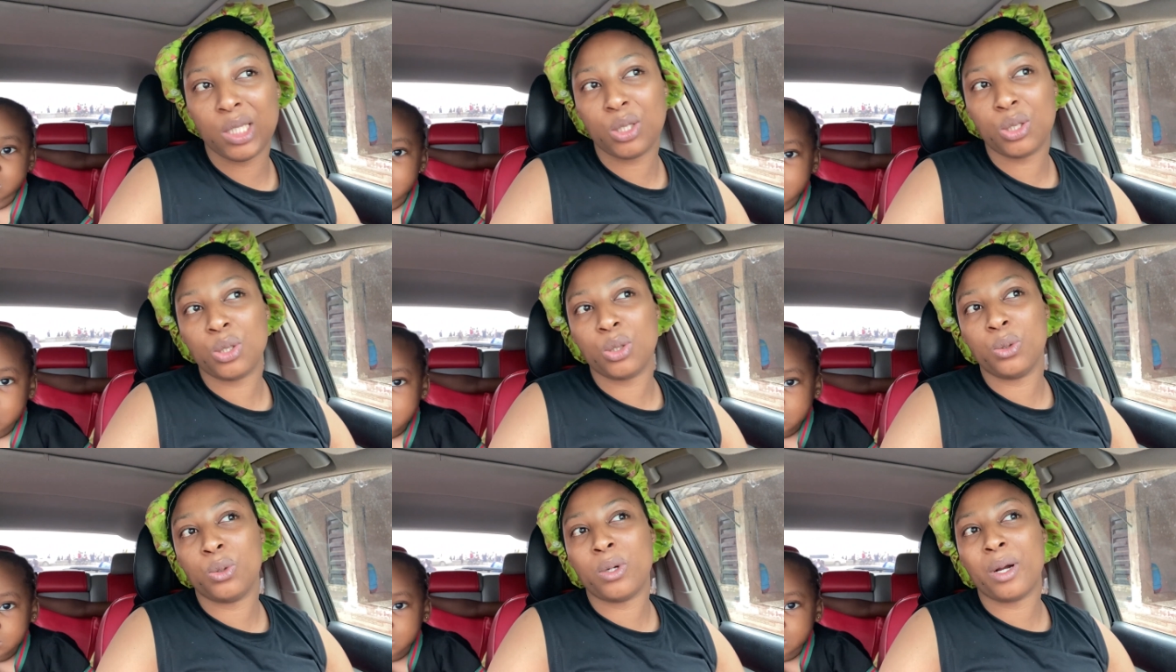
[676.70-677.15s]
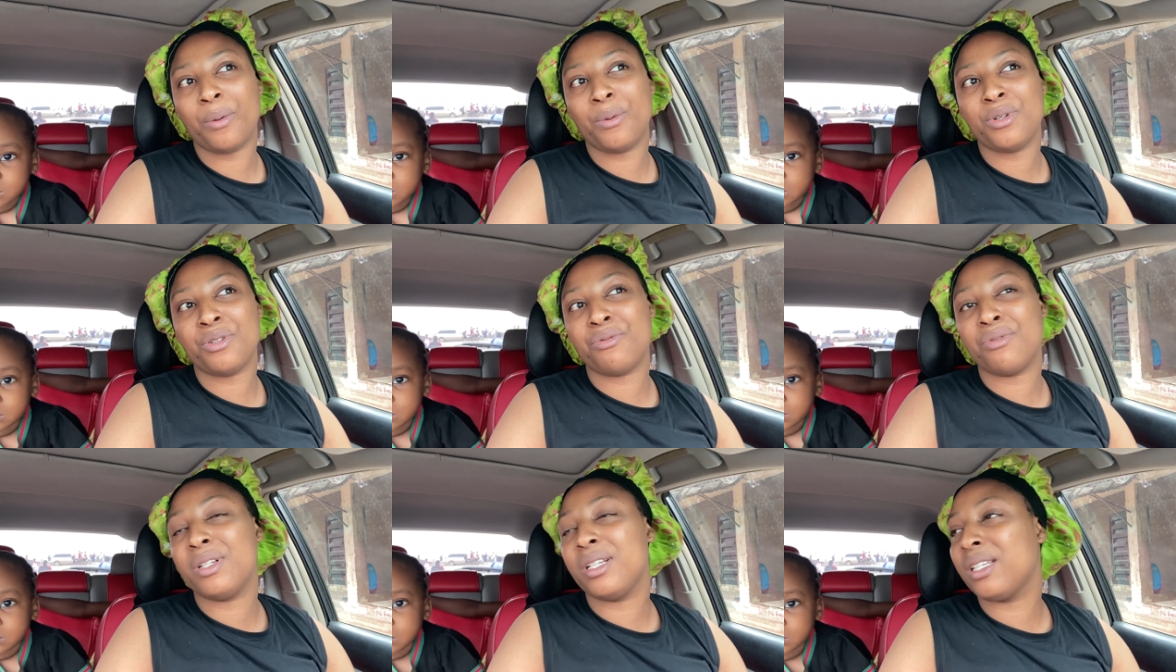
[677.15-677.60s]
so I
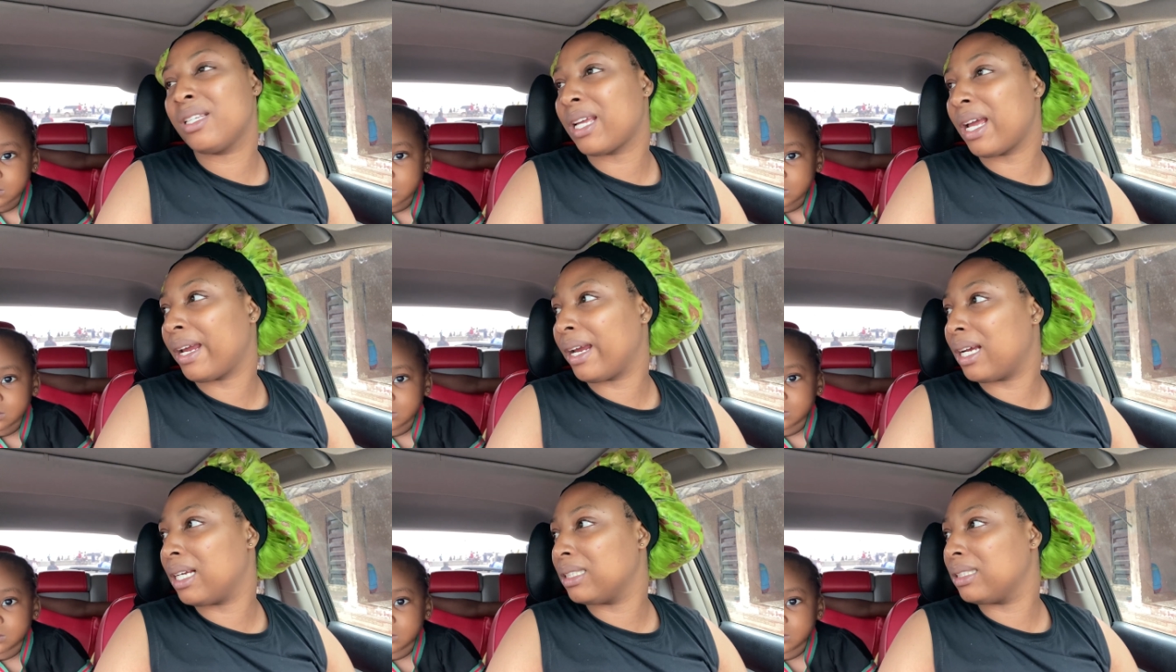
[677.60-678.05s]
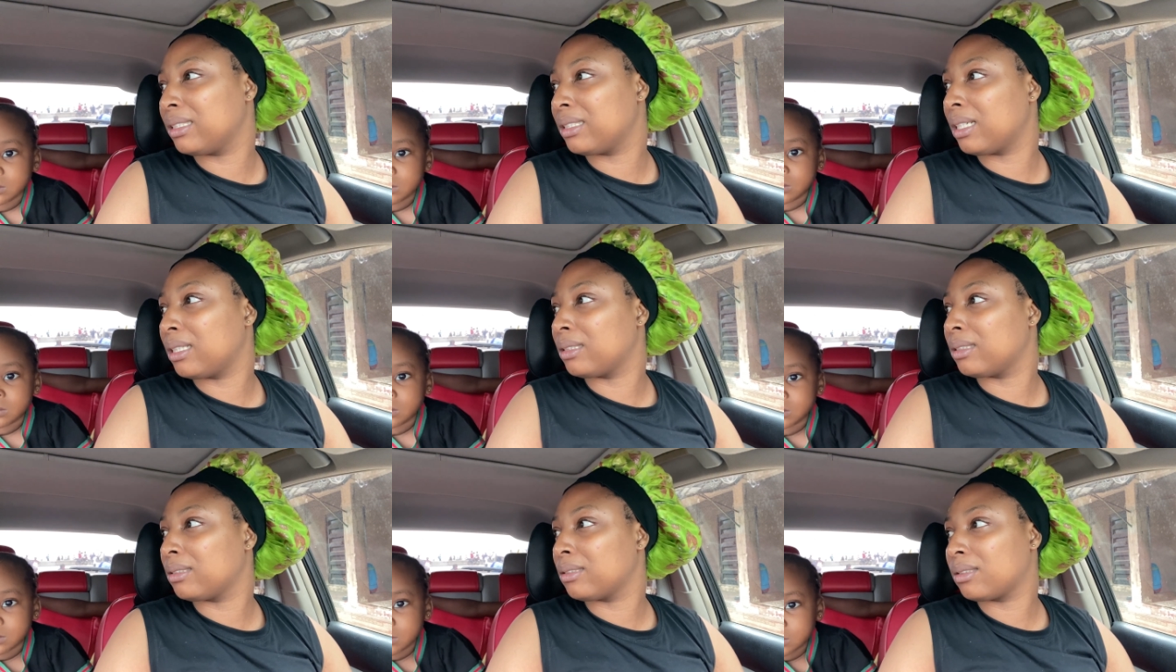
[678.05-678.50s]
was really tired
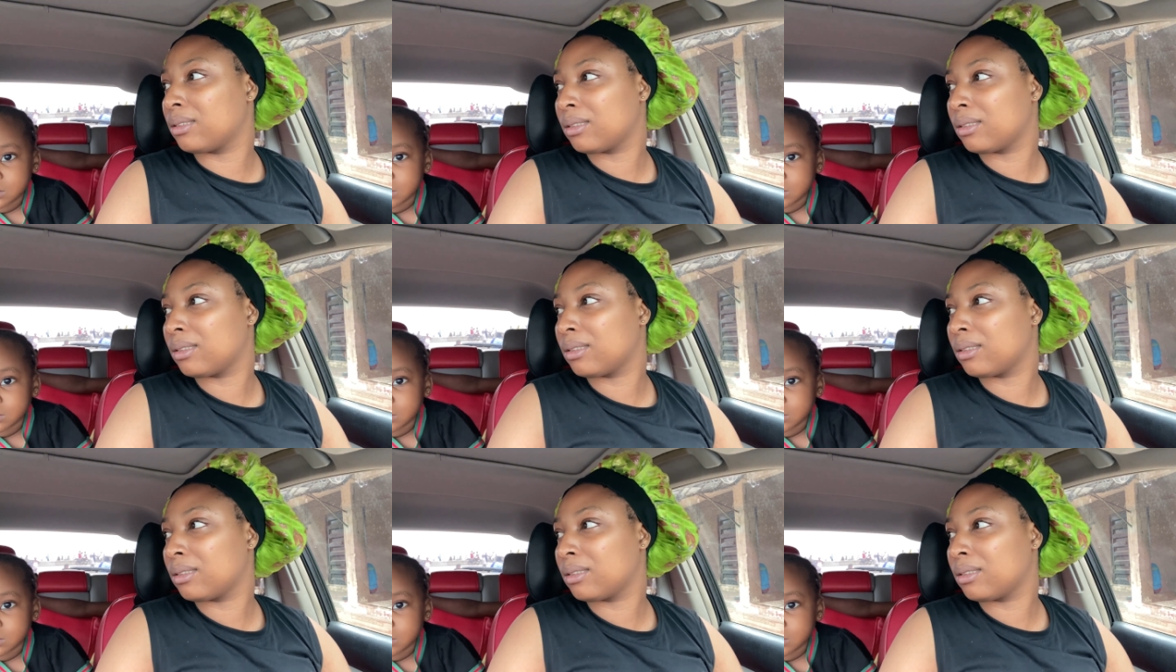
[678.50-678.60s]
and